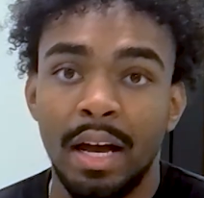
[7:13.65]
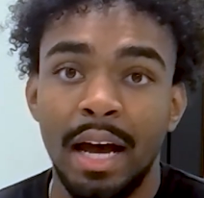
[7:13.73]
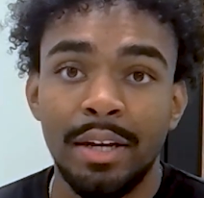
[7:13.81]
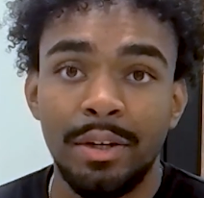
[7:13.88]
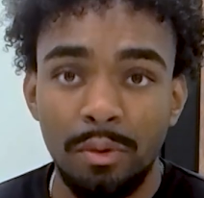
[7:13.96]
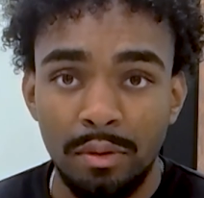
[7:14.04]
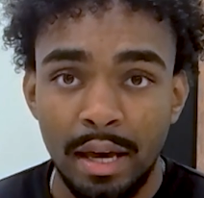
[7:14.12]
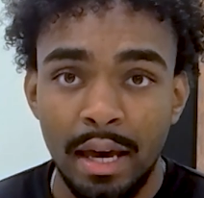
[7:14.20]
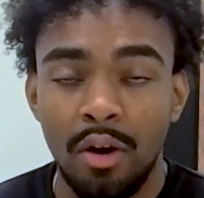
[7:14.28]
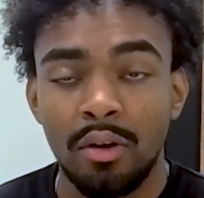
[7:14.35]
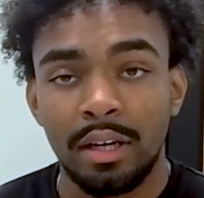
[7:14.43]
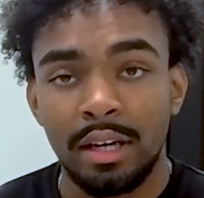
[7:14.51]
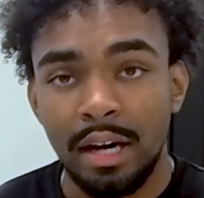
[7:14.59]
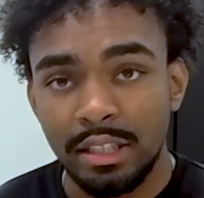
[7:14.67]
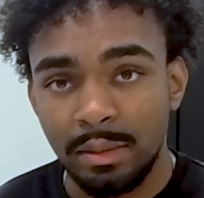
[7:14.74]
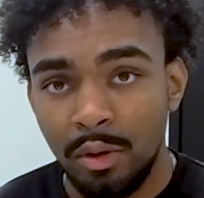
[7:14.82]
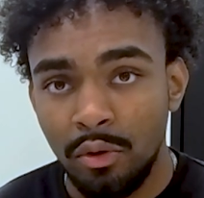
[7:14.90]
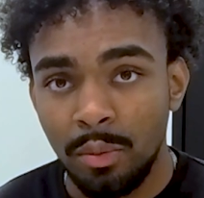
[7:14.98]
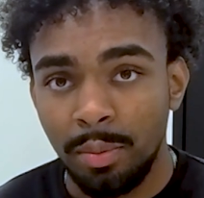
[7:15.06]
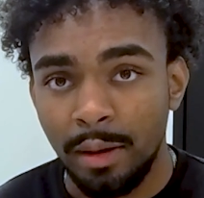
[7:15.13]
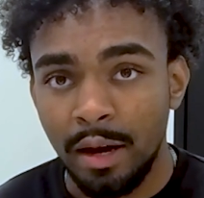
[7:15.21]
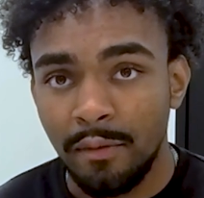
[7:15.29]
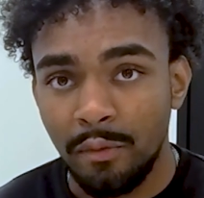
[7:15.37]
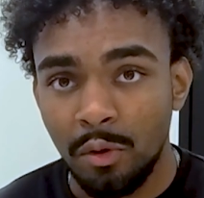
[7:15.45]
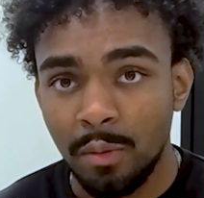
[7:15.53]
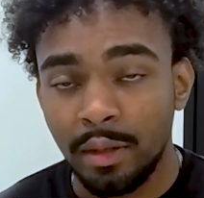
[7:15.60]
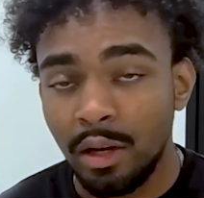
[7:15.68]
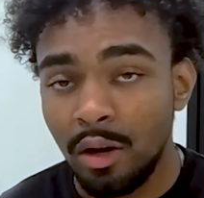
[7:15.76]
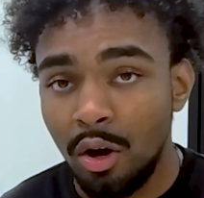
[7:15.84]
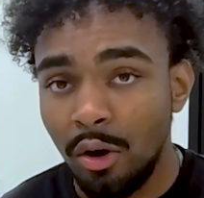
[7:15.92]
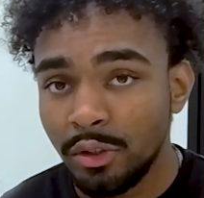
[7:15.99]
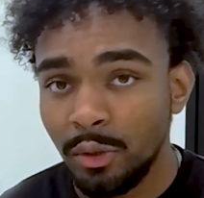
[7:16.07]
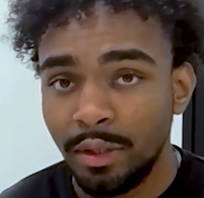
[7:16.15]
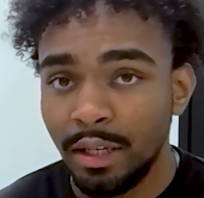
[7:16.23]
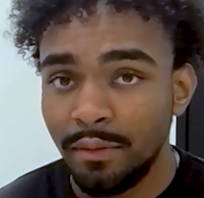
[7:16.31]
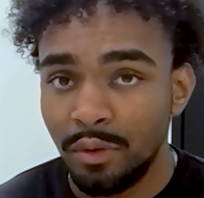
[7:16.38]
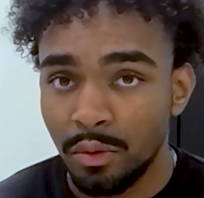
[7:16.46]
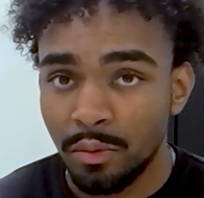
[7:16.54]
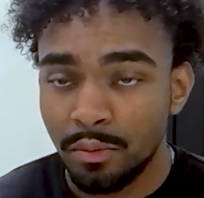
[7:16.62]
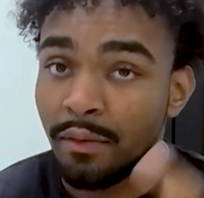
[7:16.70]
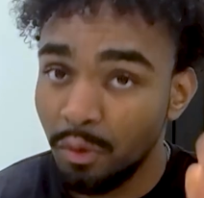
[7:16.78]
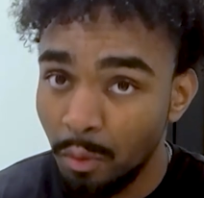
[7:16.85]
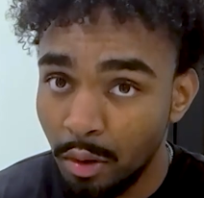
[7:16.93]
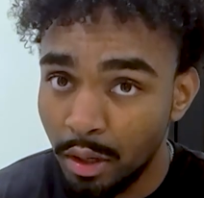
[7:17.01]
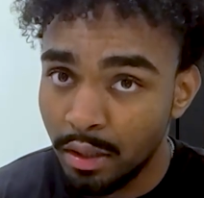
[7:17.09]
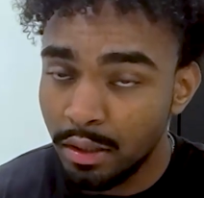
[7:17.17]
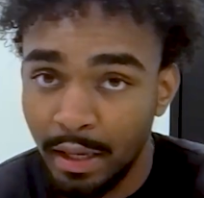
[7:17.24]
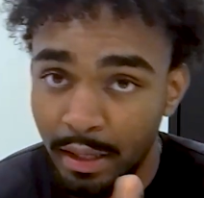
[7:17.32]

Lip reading: I do that on a custom code platform that I'll also give you if you want it.